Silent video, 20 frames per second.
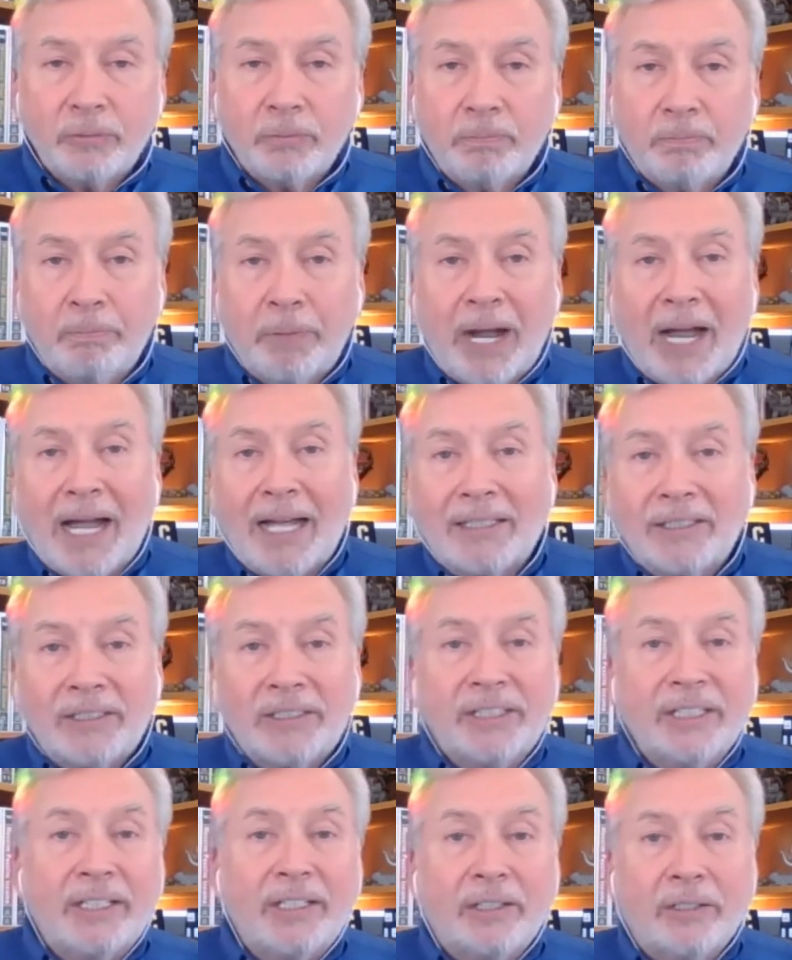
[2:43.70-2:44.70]
buy
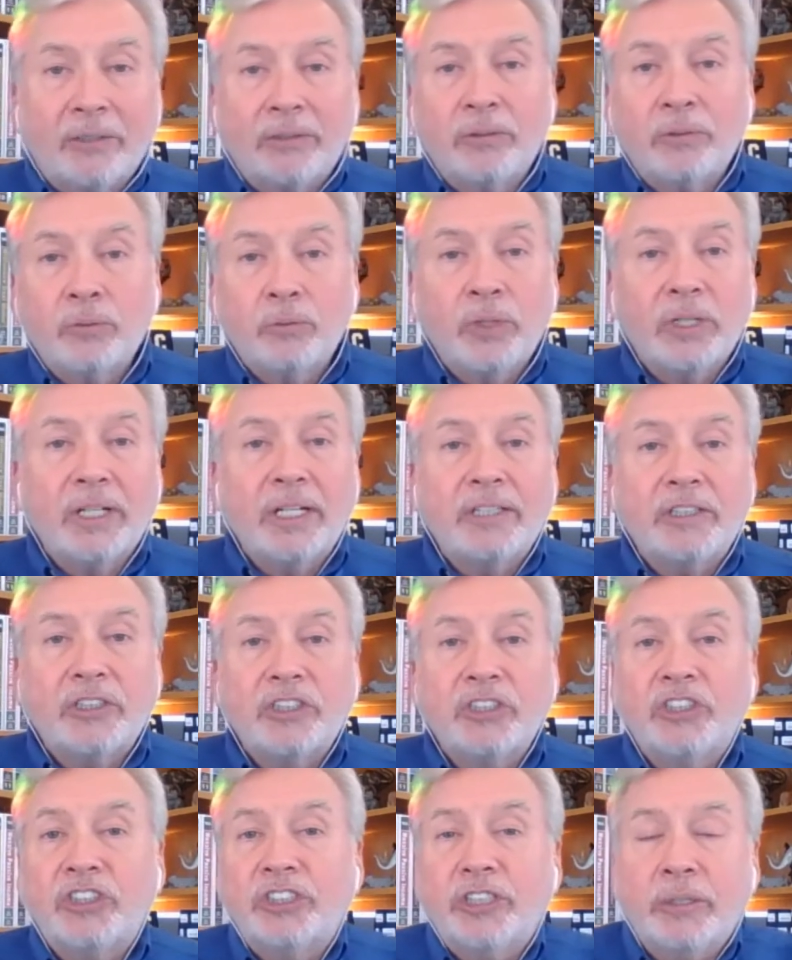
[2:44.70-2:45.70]
sell
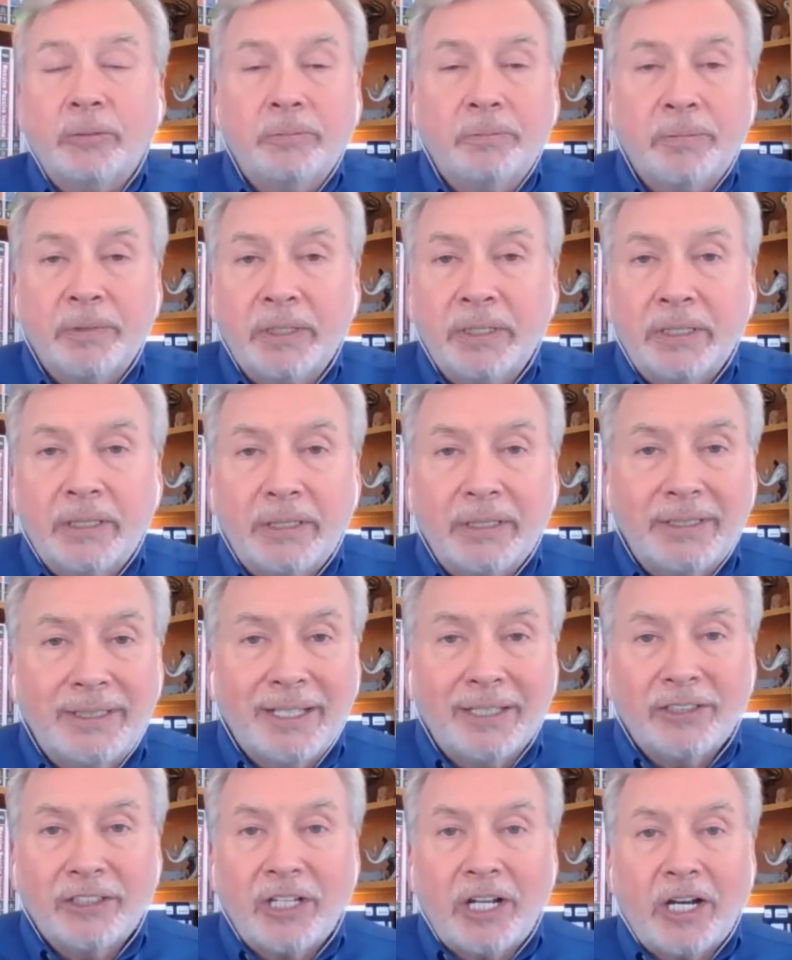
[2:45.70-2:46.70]
relationship
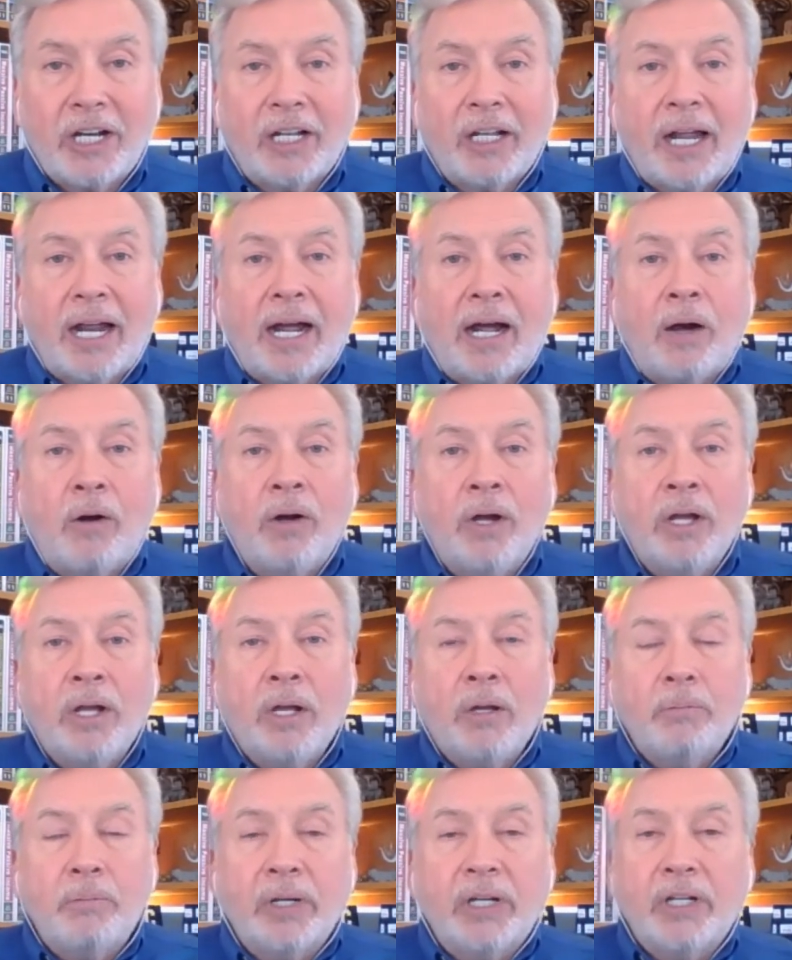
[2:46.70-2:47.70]
does not allow
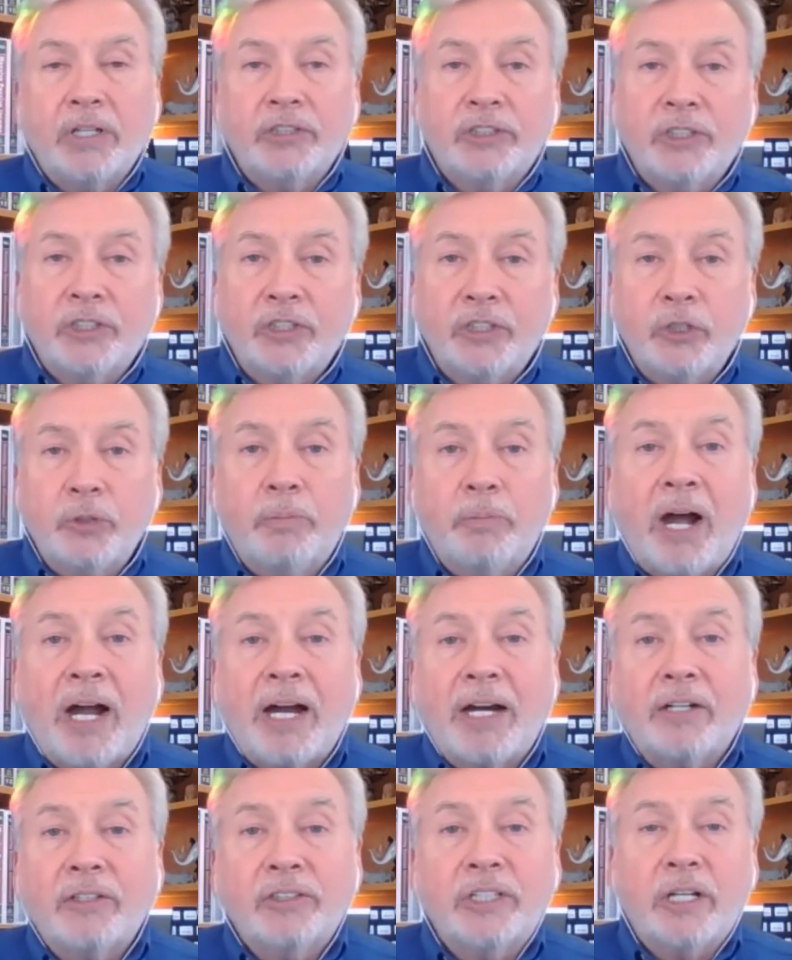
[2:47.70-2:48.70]
because the new
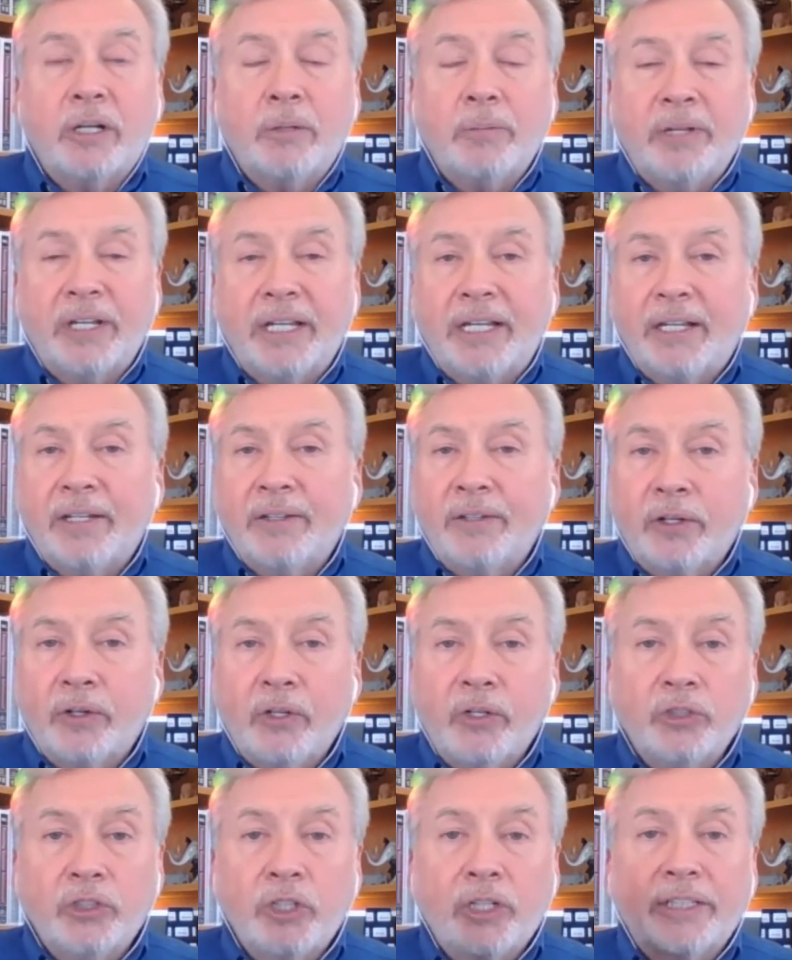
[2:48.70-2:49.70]
buyers coming in, they're
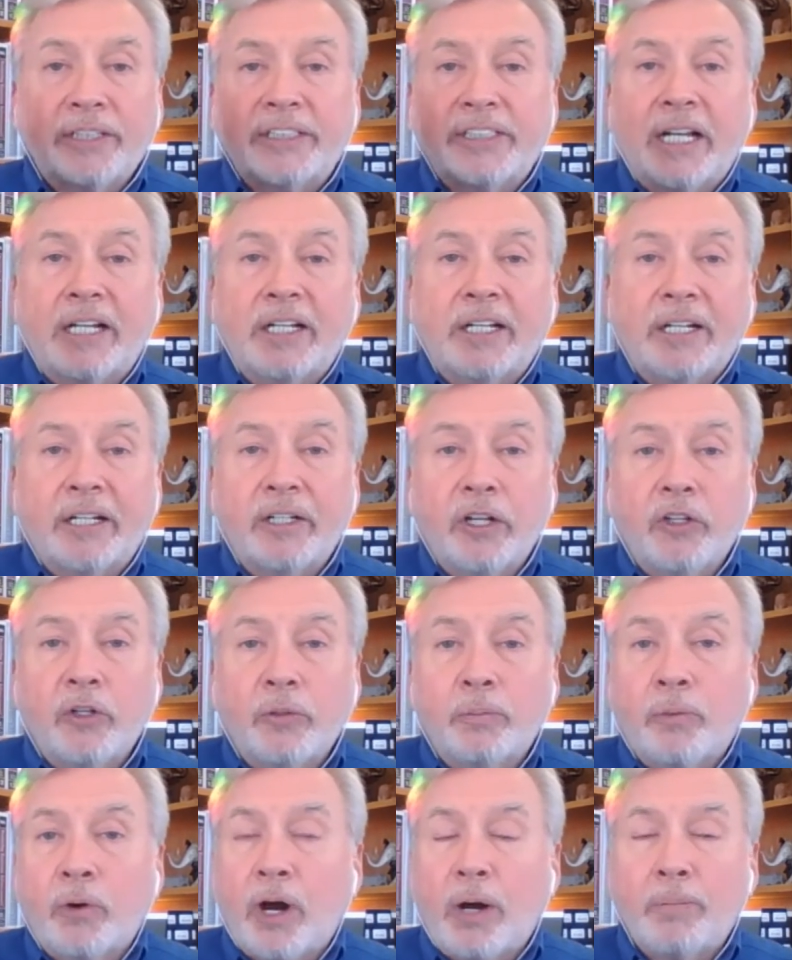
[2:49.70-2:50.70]
usually selling
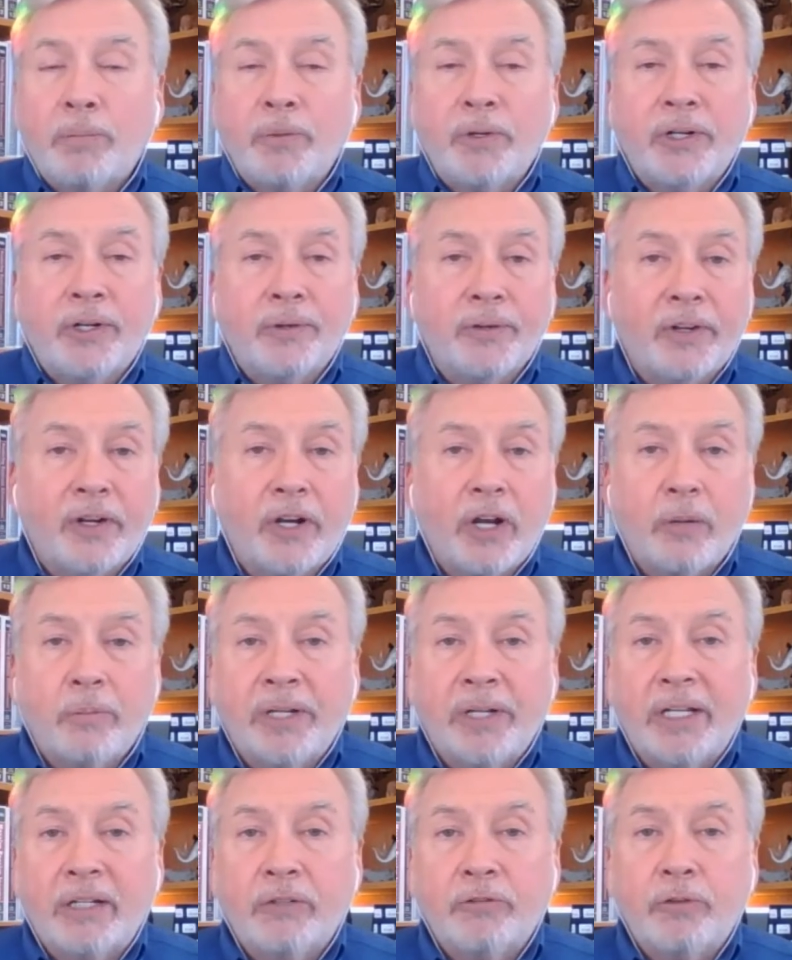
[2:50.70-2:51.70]
another property or they're
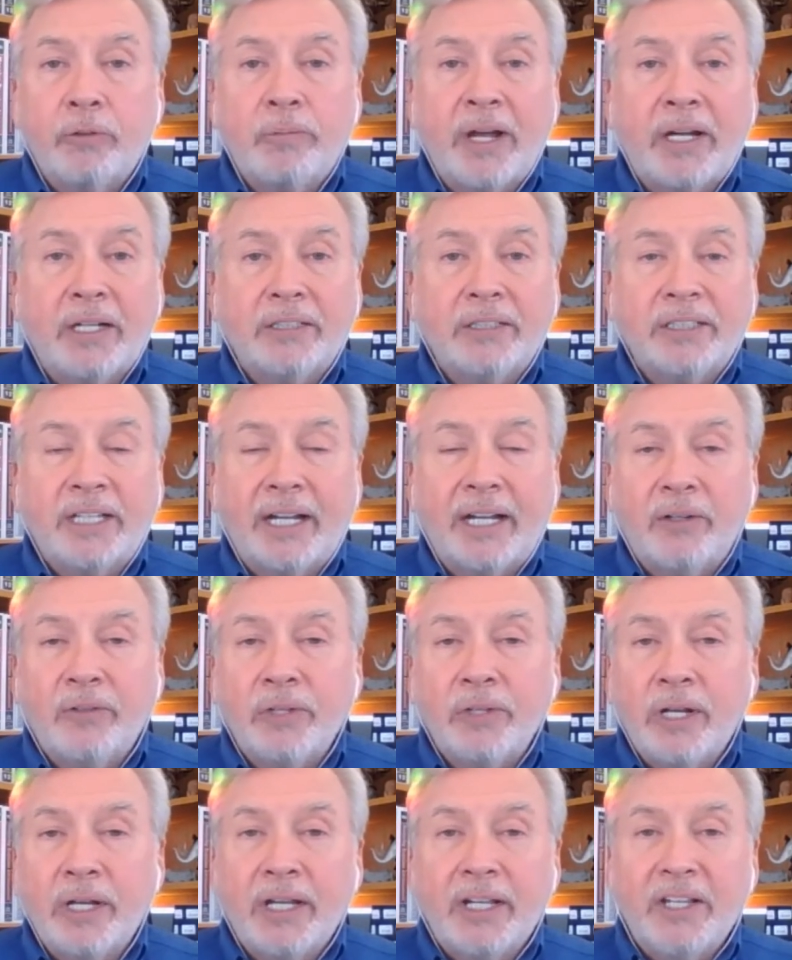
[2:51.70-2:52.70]
coming in from out of town.